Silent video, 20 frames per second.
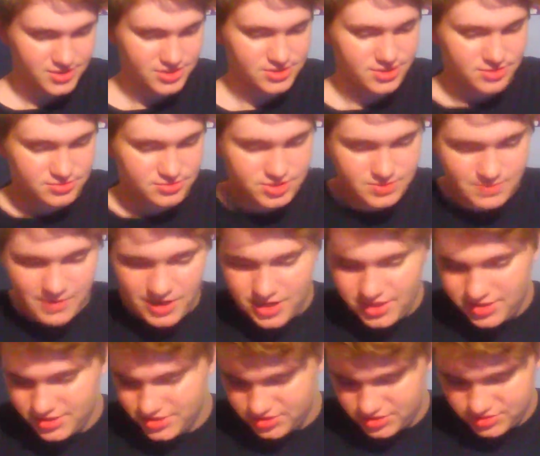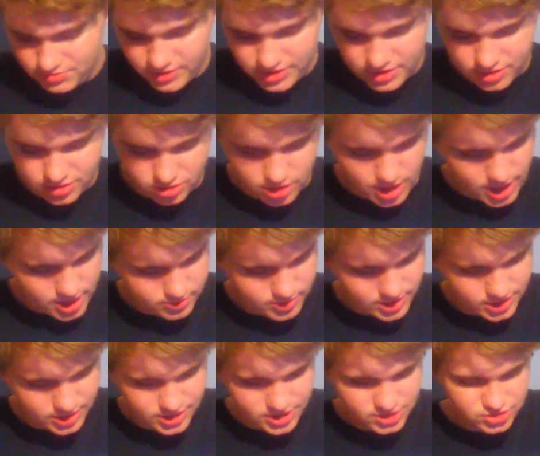So Spidey's swinging around,
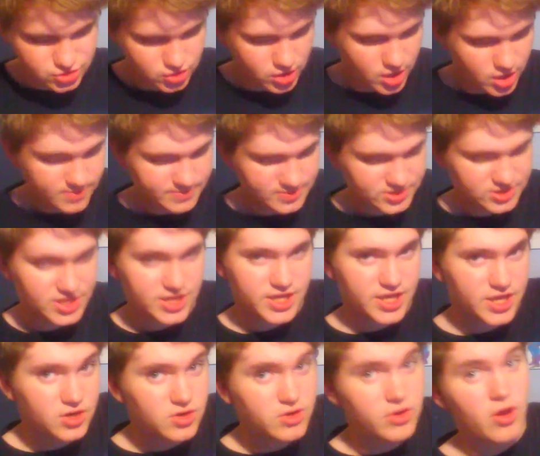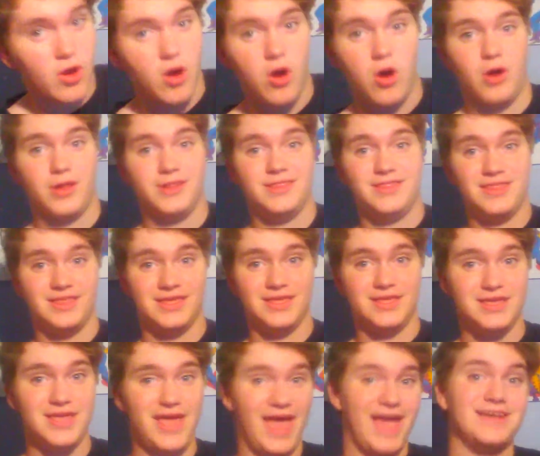and he drops in on
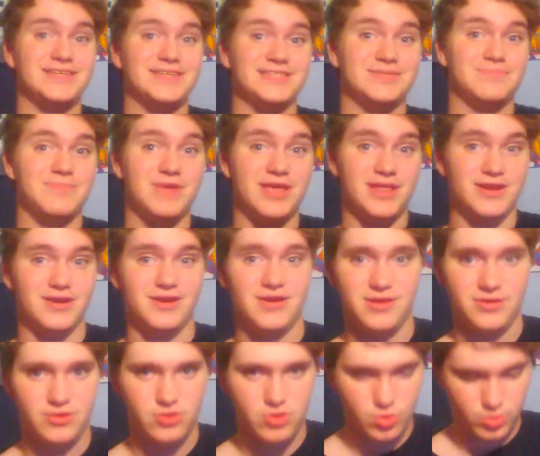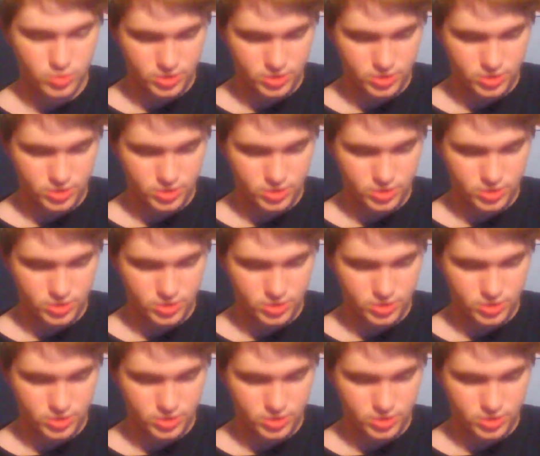the X-Men, who